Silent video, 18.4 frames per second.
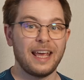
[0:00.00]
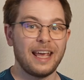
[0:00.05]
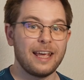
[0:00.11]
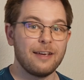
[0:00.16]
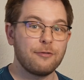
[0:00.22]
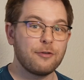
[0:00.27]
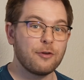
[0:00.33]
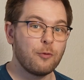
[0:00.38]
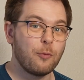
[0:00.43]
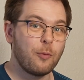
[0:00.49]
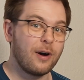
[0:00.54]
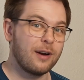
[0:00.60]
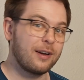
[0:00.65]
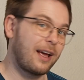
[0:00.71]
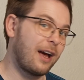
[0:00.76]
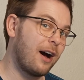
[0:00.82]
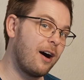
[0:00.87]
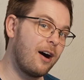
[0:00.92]
If you
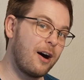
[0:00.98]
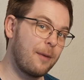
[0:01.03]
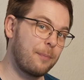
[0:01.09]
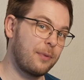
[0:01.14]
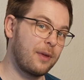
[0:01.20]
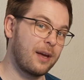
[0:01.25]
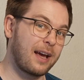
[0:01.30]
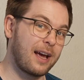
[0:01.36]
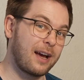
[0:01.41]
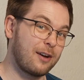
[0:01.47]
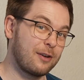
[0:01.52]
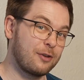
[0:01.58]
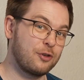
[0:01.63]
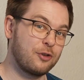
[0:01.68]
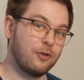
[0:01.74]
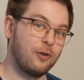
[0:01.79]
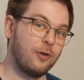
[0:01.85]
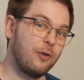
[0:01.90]
want a hub that can
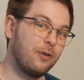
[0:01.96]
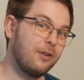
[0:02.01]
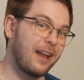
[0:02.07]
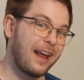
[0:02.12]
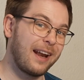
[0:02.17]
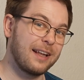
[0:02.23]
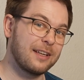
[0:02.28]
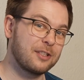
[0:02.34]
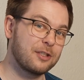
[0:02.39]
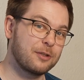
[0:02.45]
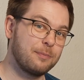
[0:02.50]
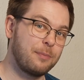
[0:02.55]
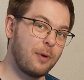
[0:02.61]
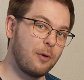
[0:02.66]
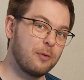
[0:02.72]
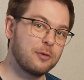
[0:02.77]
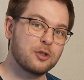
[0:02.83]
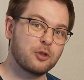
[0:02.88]
control and
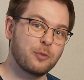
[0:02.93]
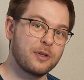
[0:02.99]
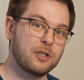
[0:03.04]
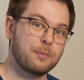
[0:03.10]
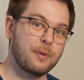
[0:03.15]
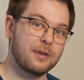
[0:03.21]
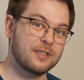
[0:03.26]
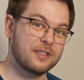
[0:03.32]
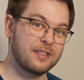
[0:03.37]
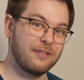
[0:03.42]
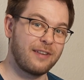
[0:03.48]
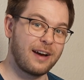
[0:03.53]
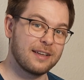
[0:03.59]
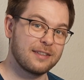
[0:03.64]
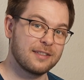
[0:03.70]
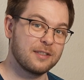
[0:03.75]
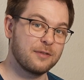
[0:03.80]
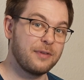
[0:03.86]
expose SwitchBot's
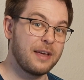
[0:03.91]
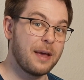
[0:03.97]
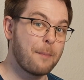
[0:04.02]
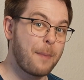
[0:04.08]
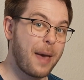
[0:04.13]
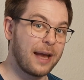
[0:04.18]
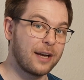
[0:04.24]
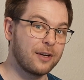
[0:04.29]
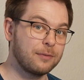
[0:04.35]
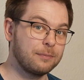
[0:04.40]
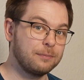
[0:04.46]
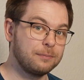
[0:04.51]
devices via Matter,